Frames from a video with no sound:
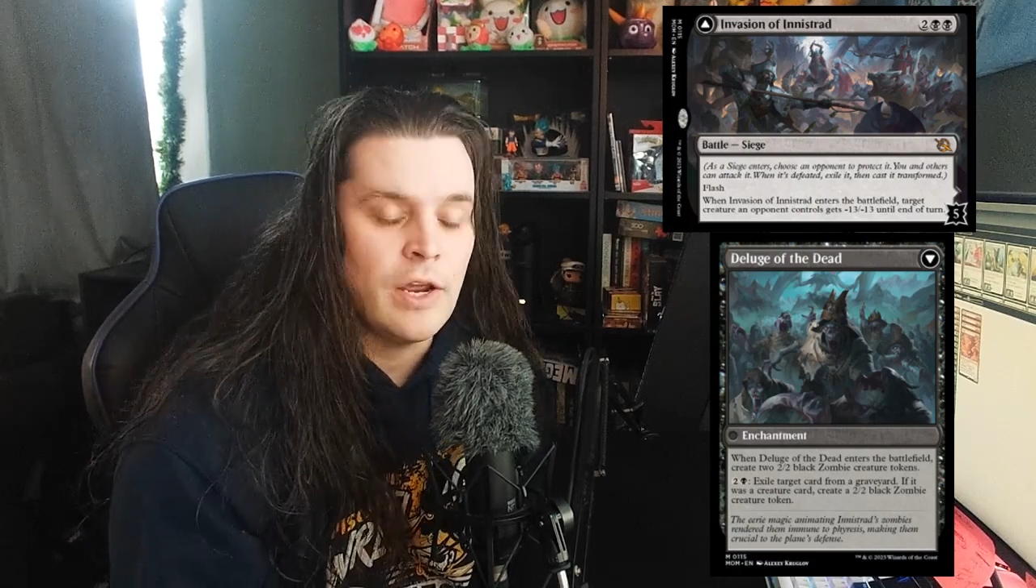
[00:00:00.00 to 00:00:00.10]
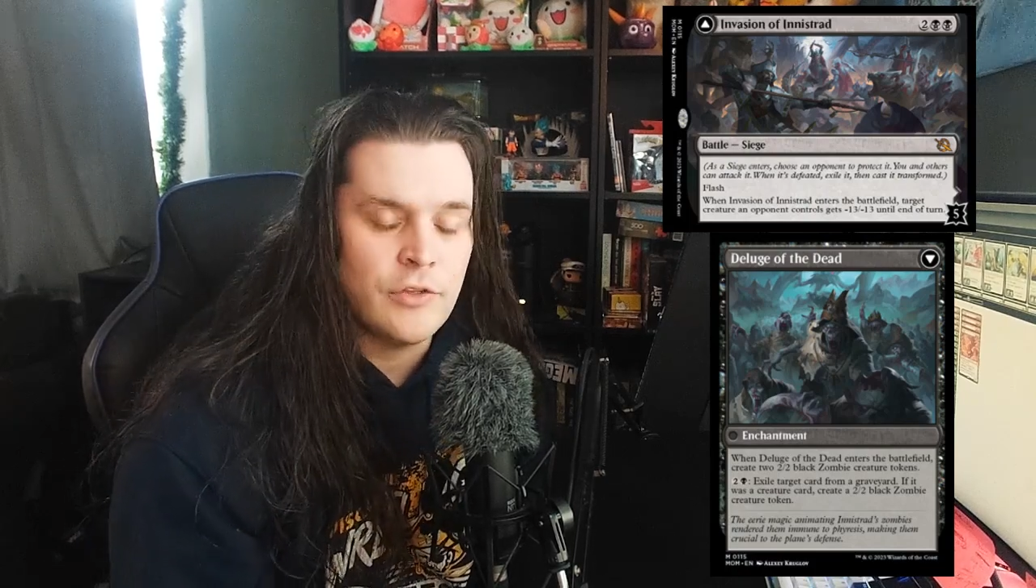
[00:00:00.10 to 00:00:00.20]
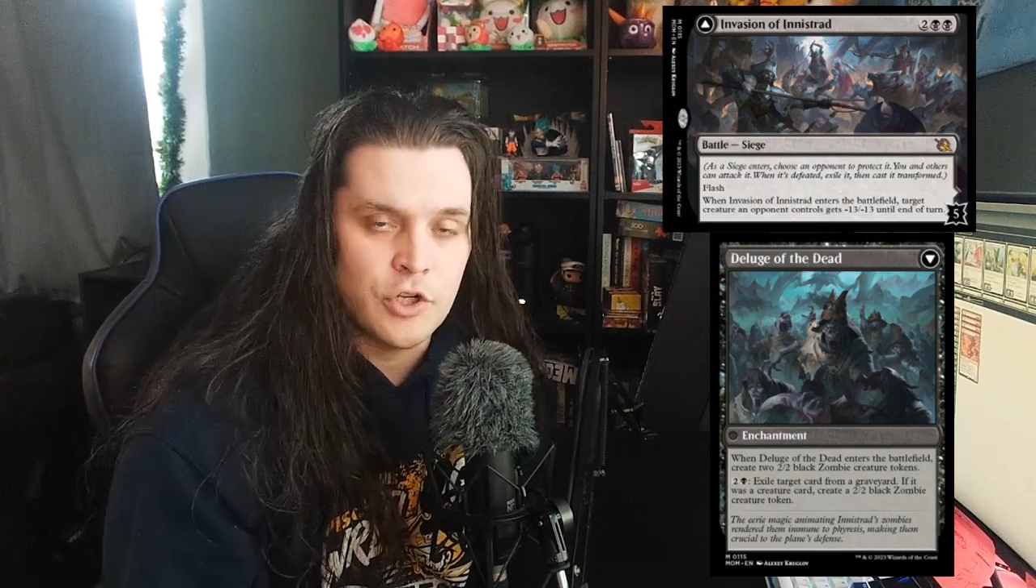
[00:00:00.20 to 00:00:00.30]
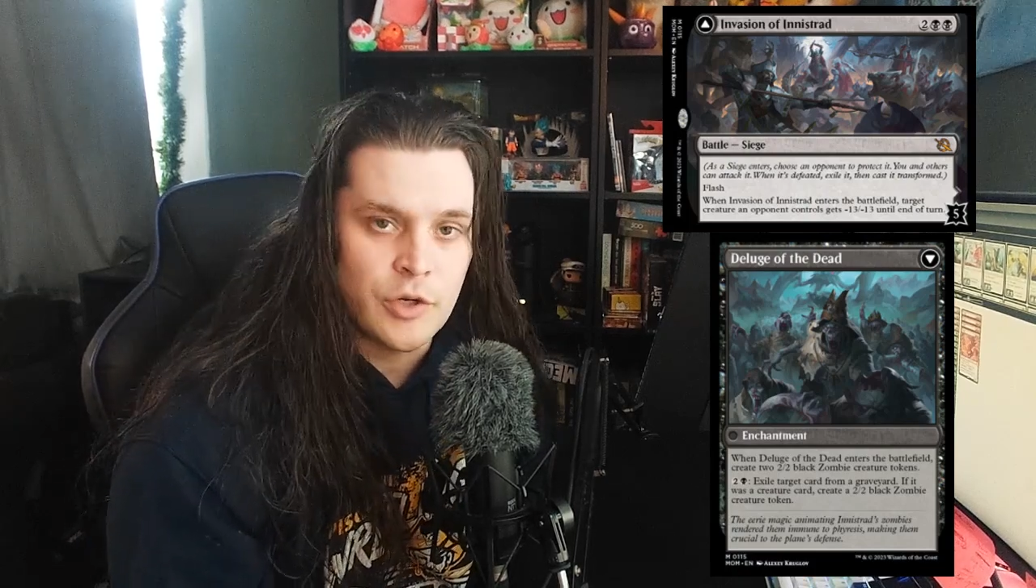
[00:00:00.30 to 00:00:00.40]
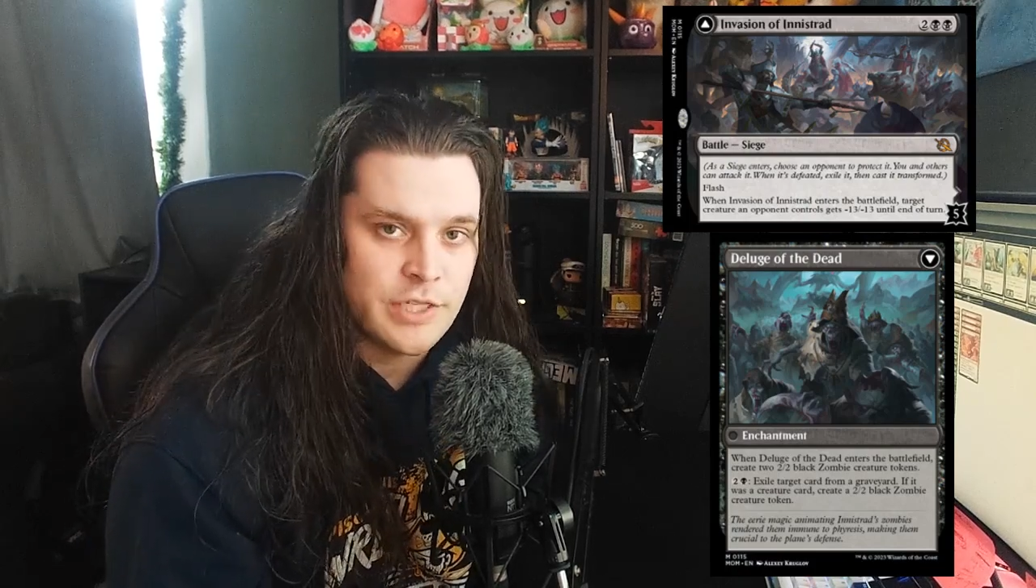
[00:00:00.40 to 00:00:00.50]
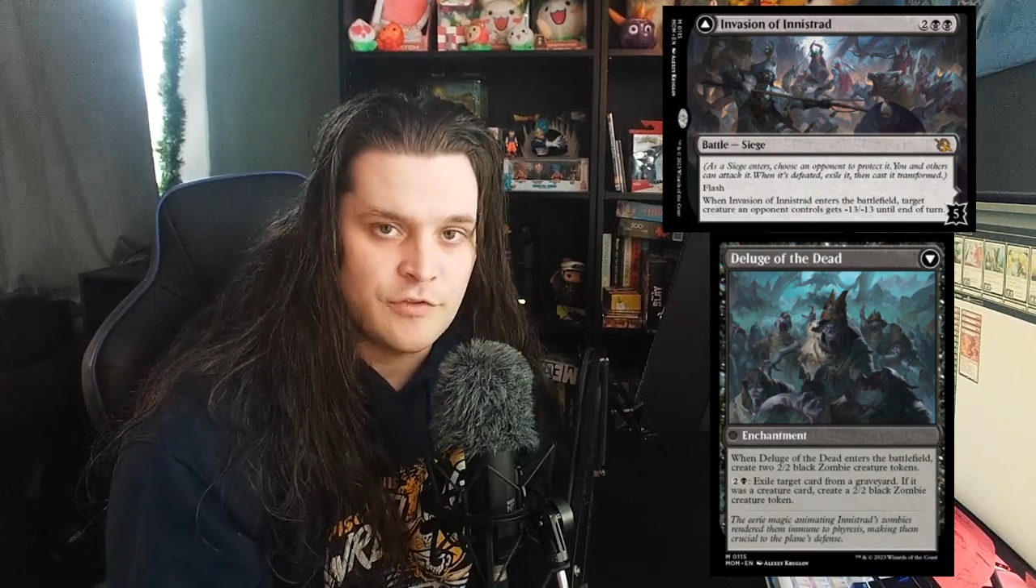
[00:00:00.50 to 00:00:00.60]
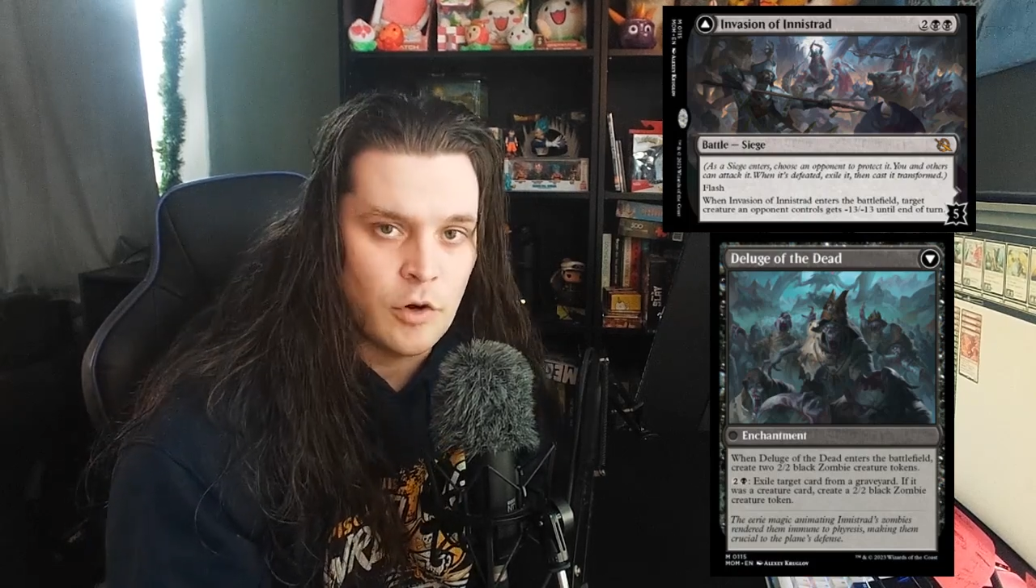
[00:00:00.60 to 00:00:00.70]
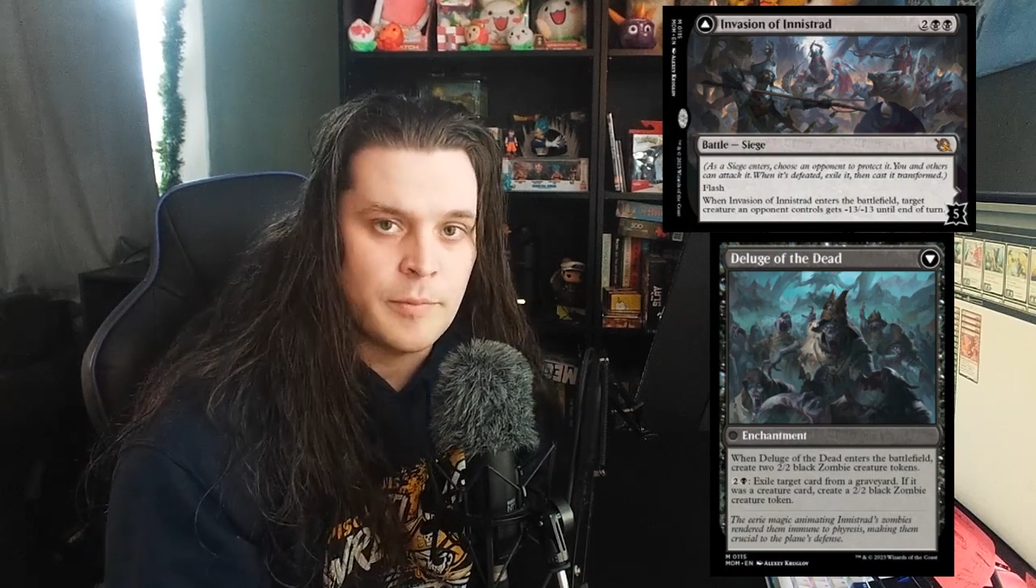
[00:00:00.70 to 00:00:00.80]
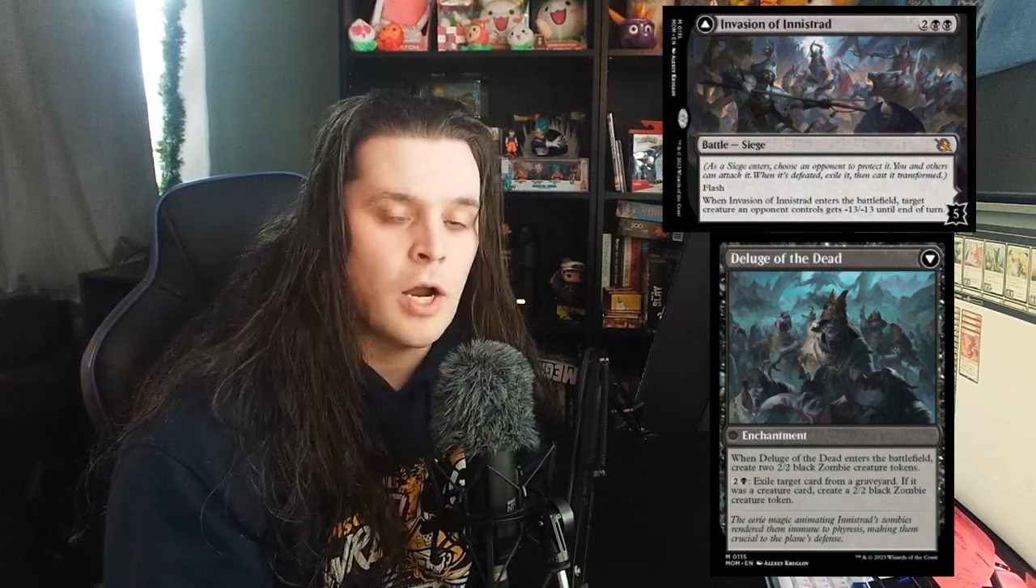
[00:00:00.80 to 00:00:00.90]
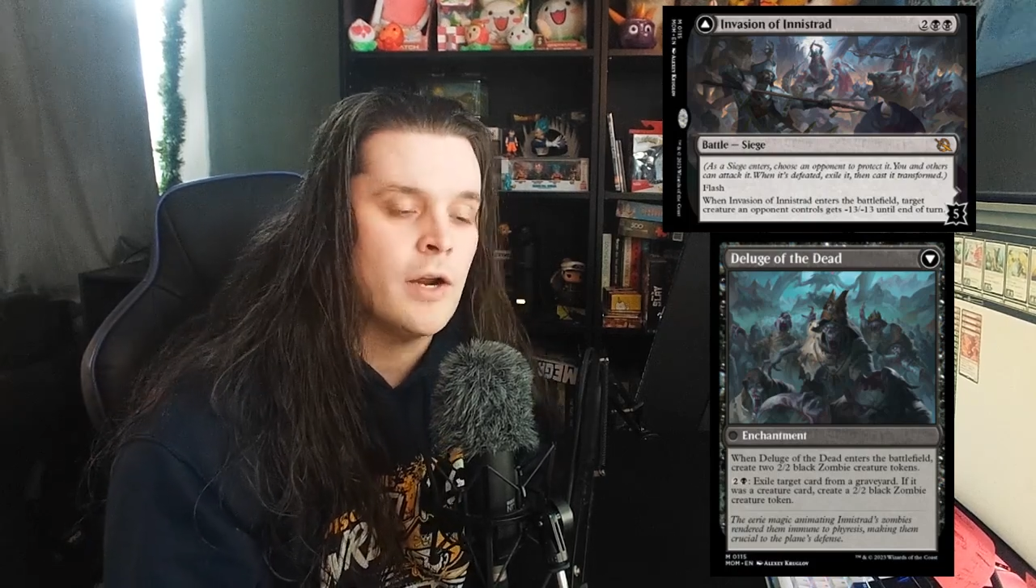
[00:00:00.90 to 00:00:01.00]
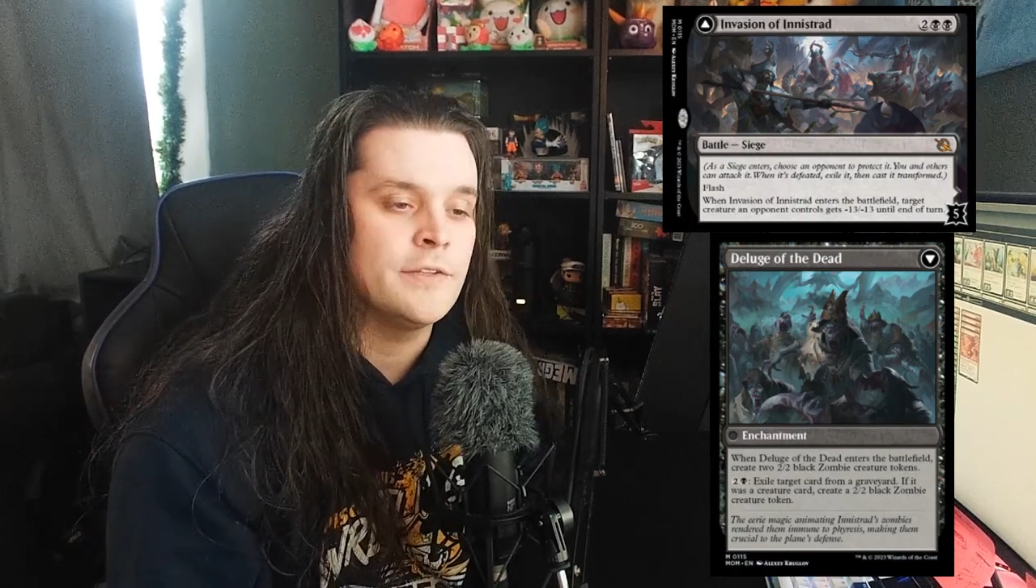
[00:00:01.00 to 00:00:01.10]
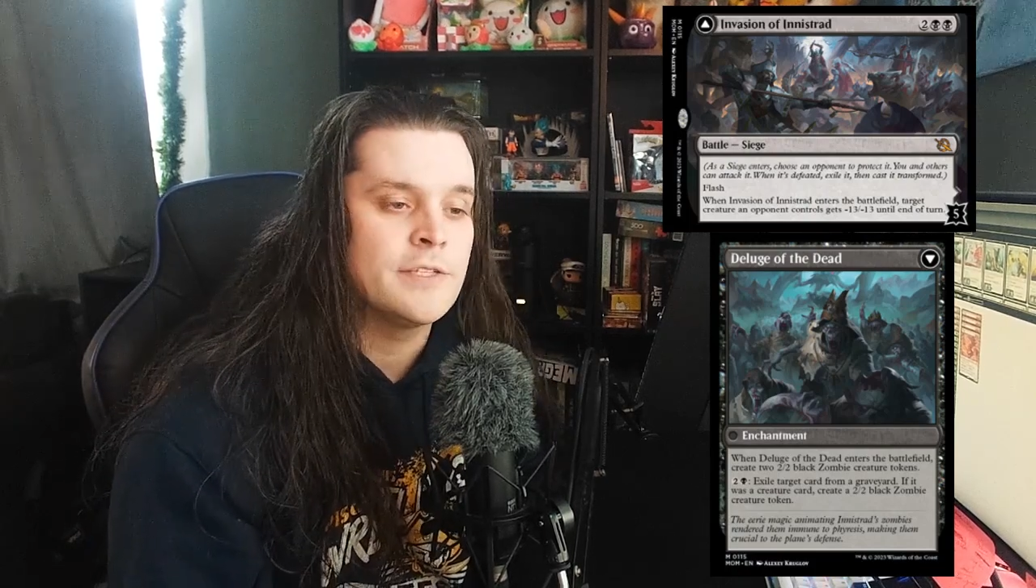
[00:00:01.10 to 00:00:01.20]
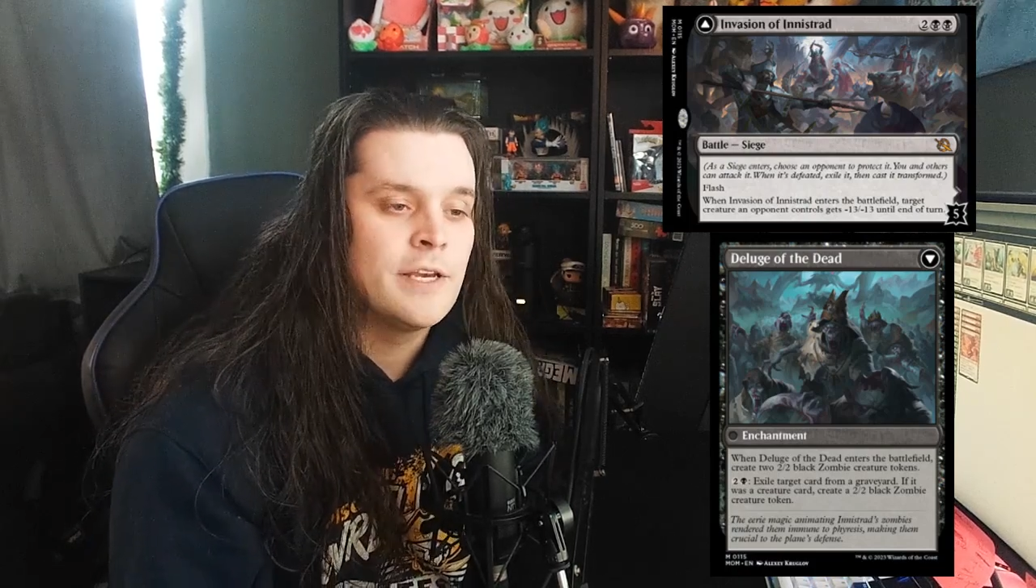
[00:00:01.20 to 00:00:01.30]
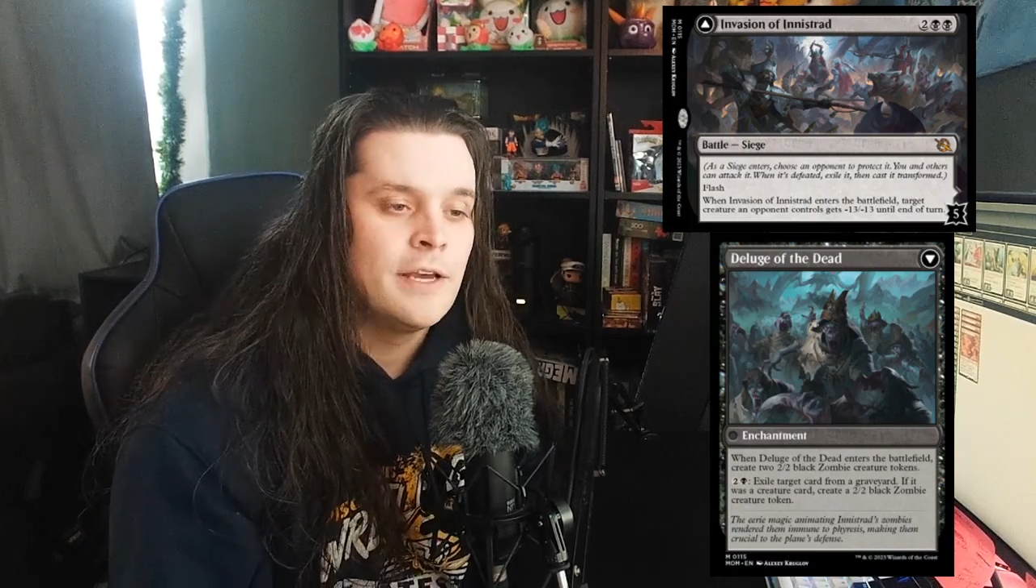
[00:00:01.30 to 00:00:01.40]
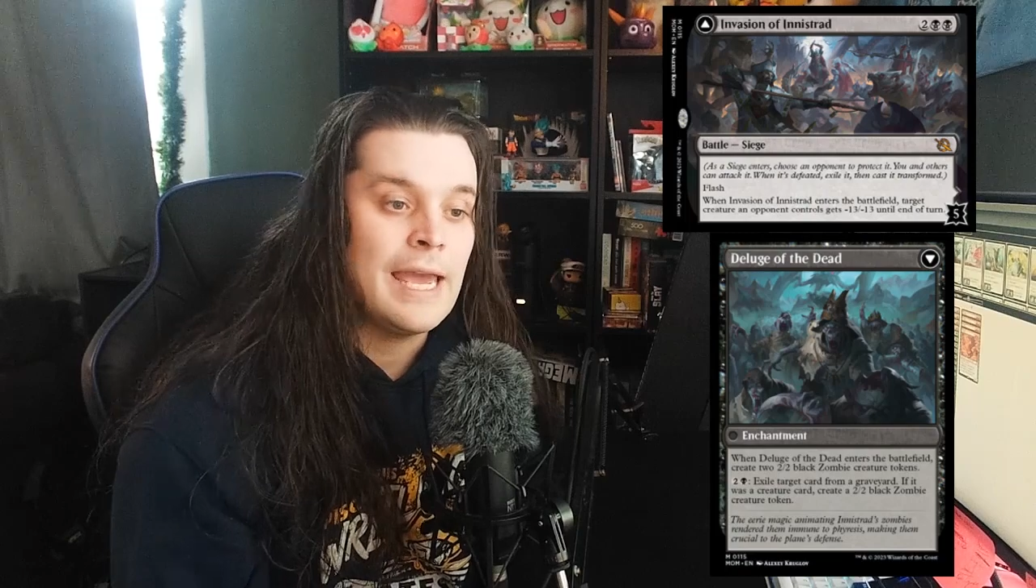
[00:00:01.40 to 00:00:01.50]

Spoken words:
other transform cards,